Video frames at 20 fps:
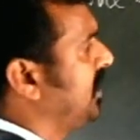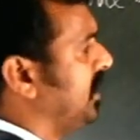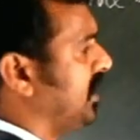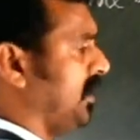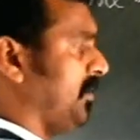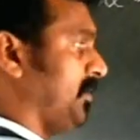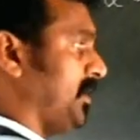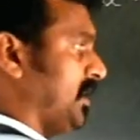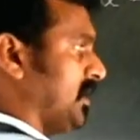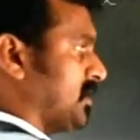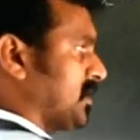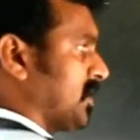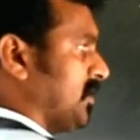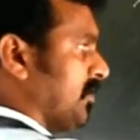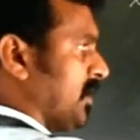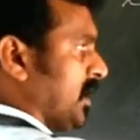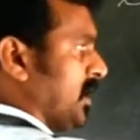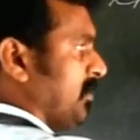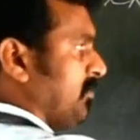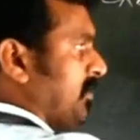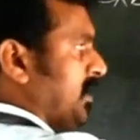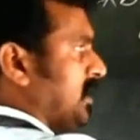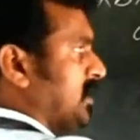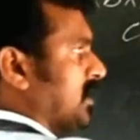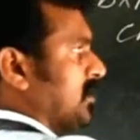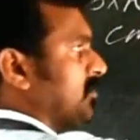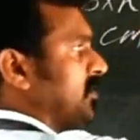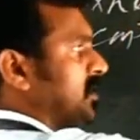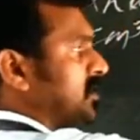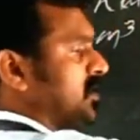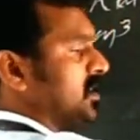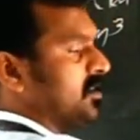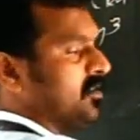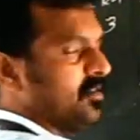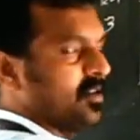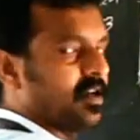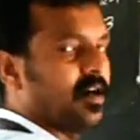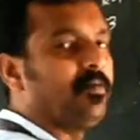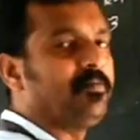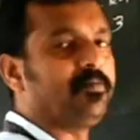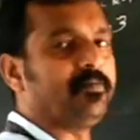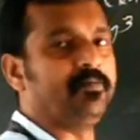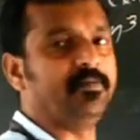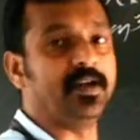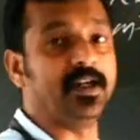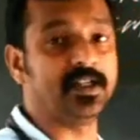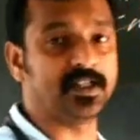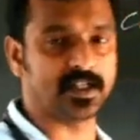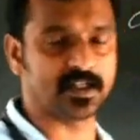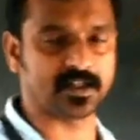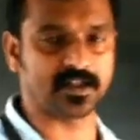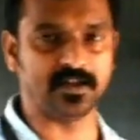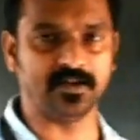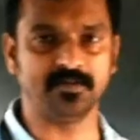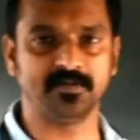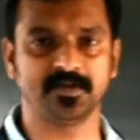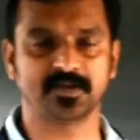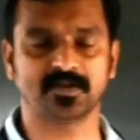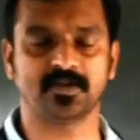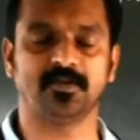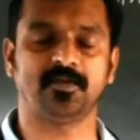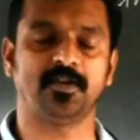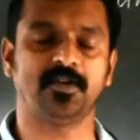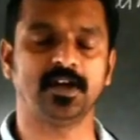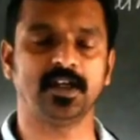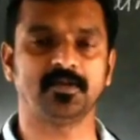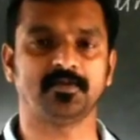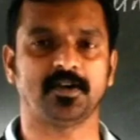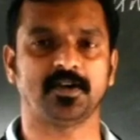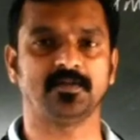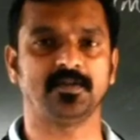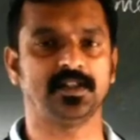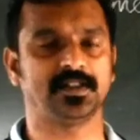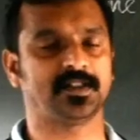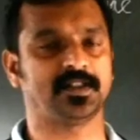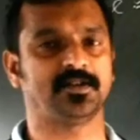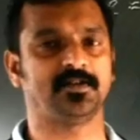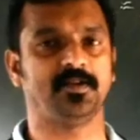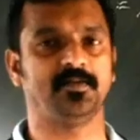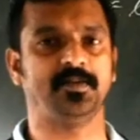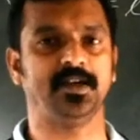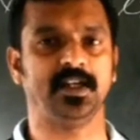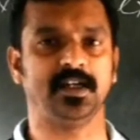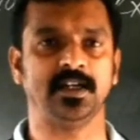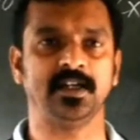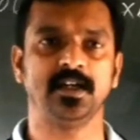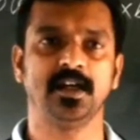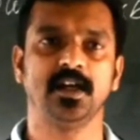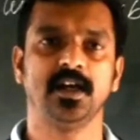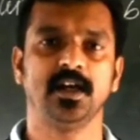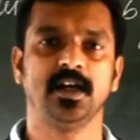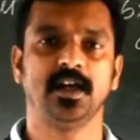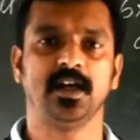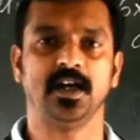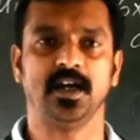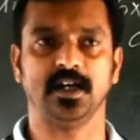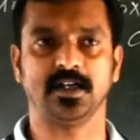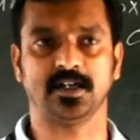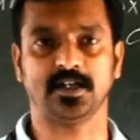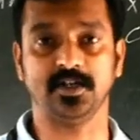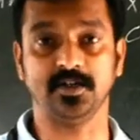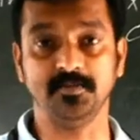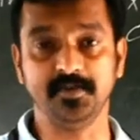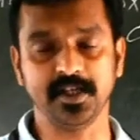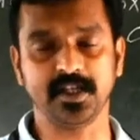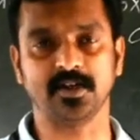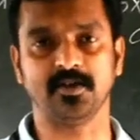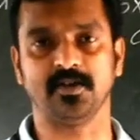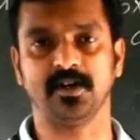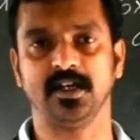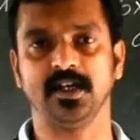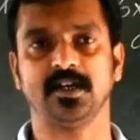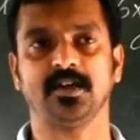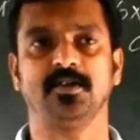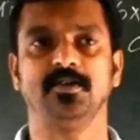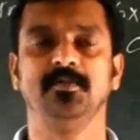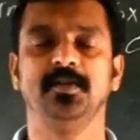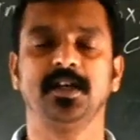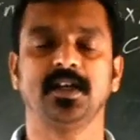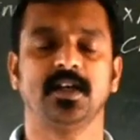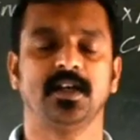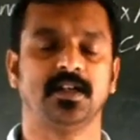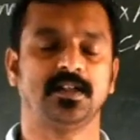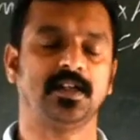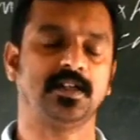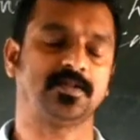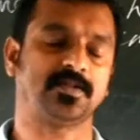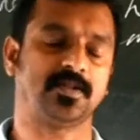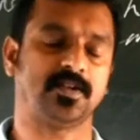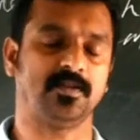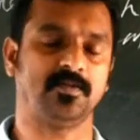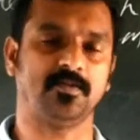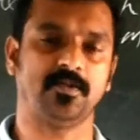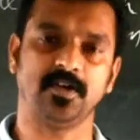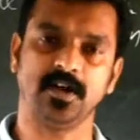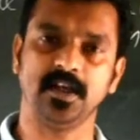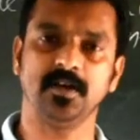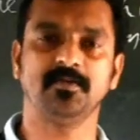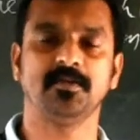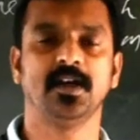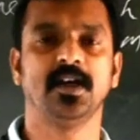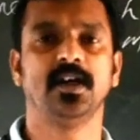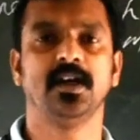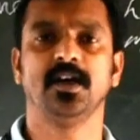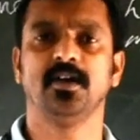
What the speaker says: If it is given in meter means it will come meter cube. So volume always it will be in cubic only. Cubic, that's volume.